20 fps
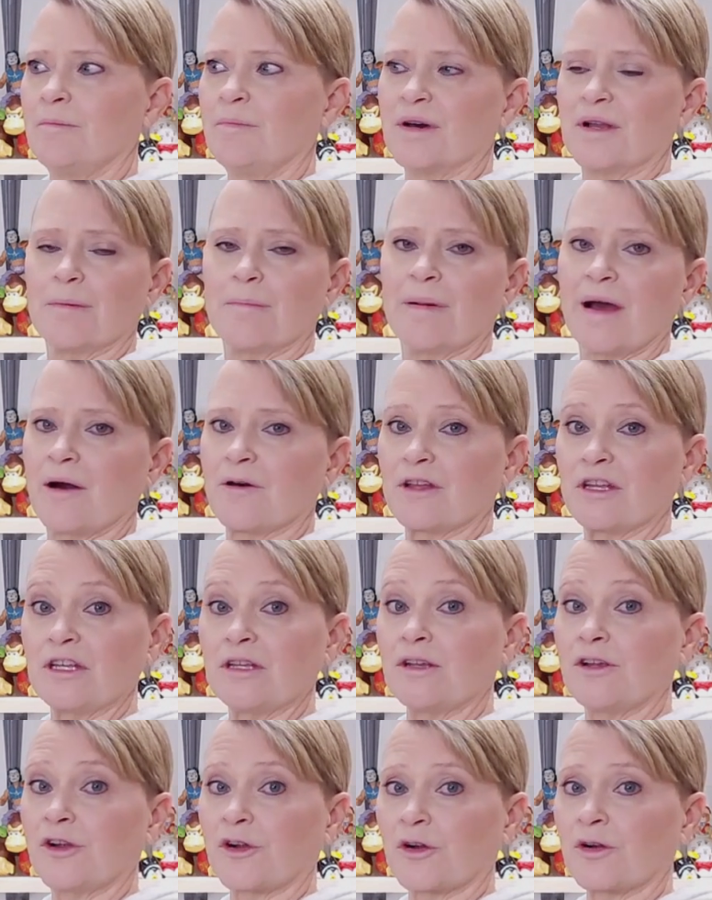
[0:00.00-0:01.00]
but about a
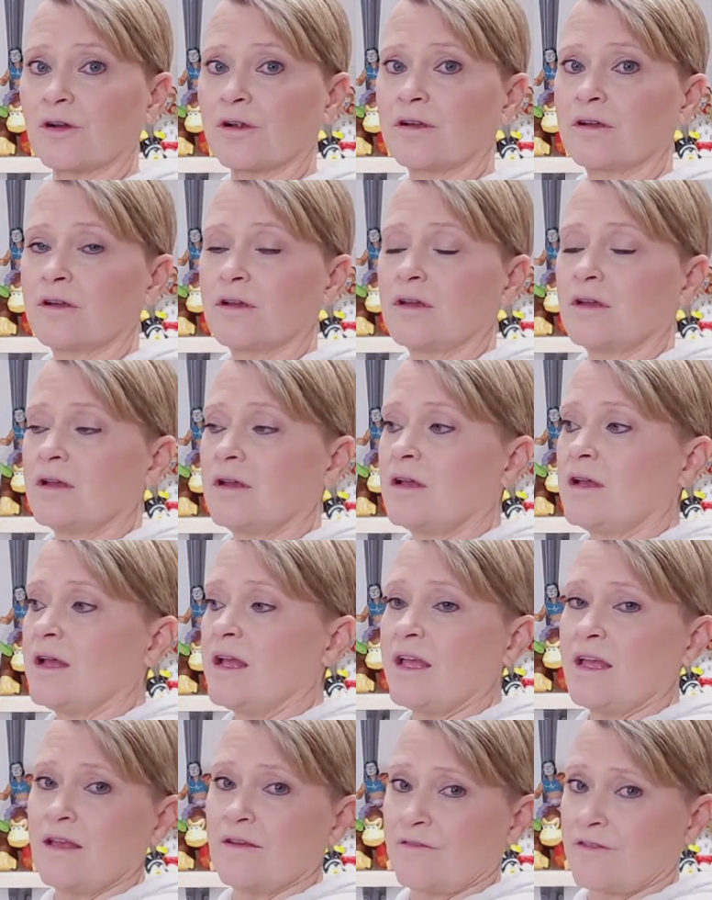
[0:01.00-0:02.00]
year,
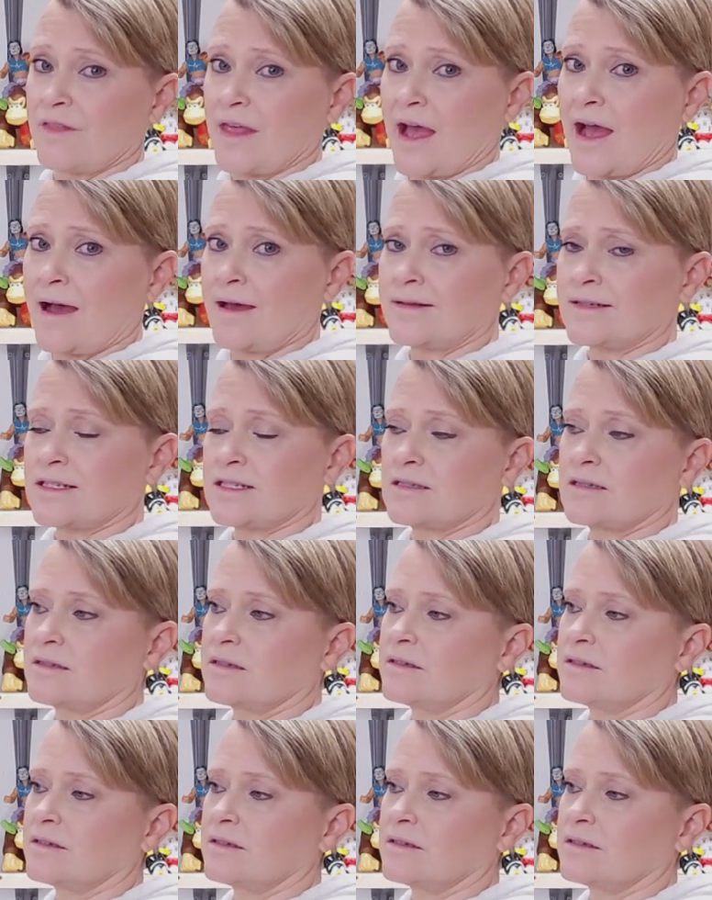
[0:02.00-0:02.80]
if that.